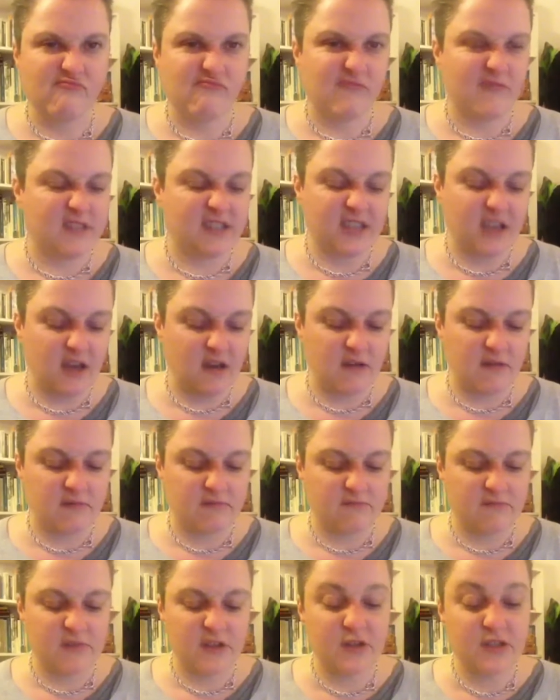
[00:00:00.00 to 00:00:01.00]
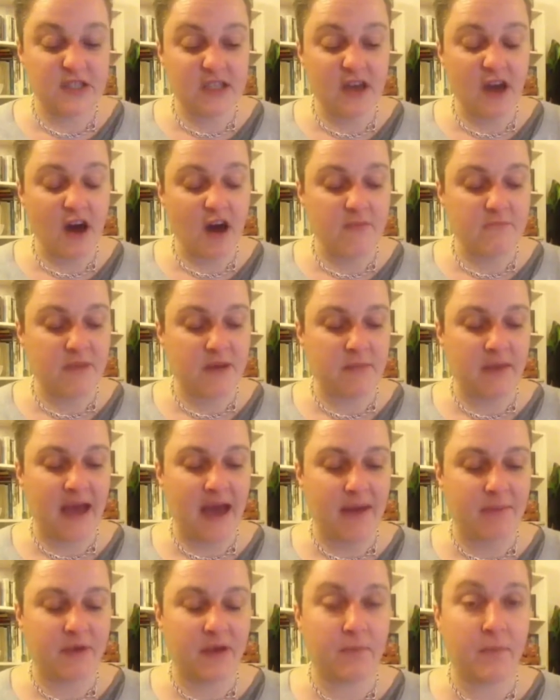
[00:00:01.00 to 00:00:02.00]
So you can't make me
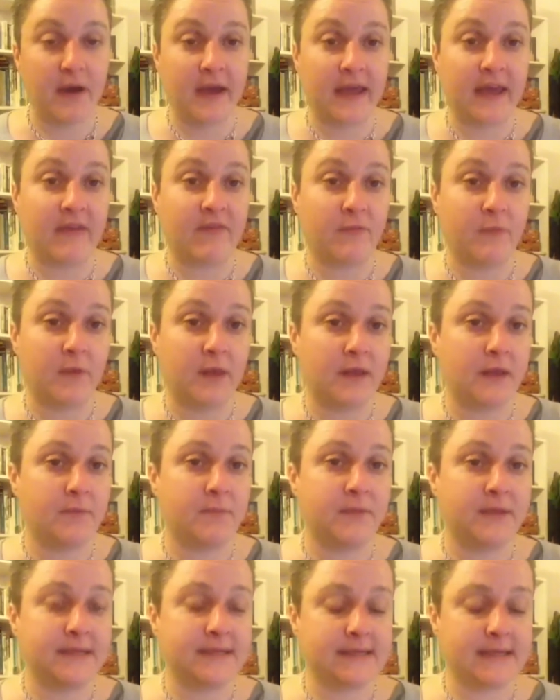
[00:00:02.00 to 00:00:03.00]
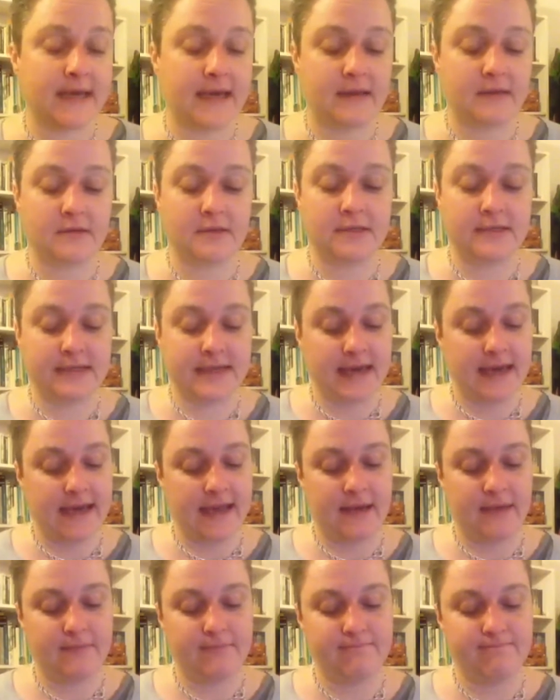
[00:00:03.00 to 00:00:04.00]
happy by giving me the biscuit today,
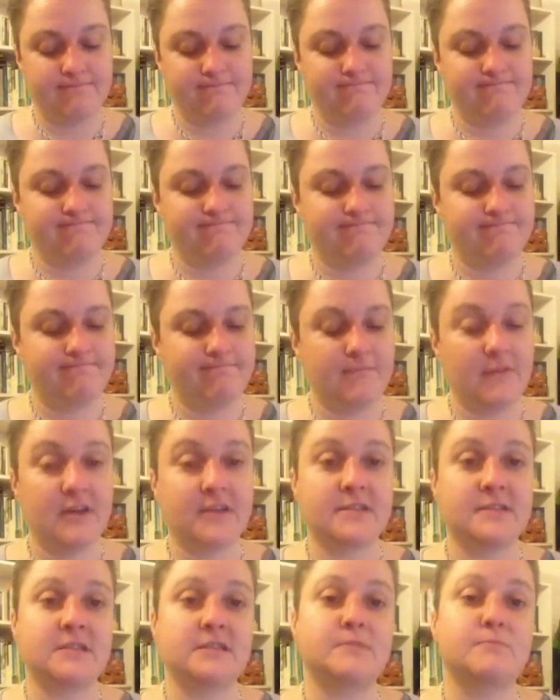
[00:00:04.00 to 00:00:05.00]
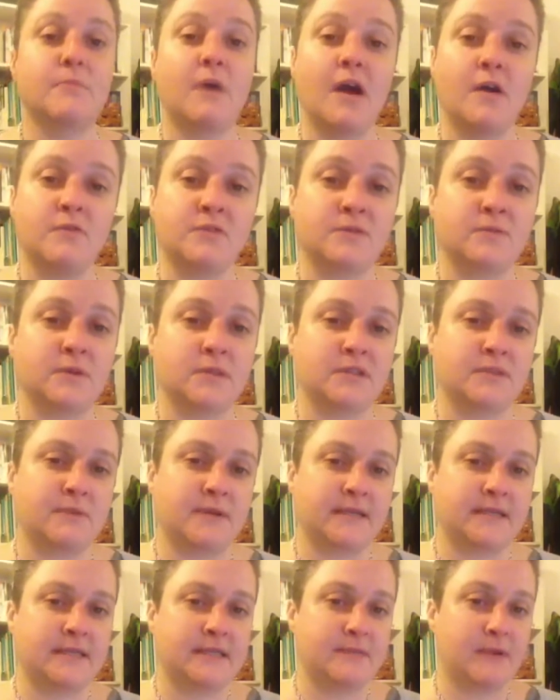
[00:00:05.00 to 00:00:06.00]
because it's my
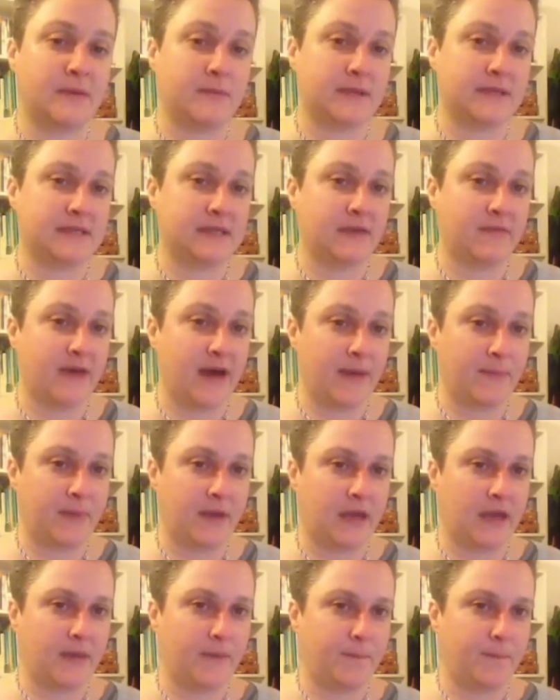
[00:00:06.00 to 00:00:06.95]
responsibility to make myself happy.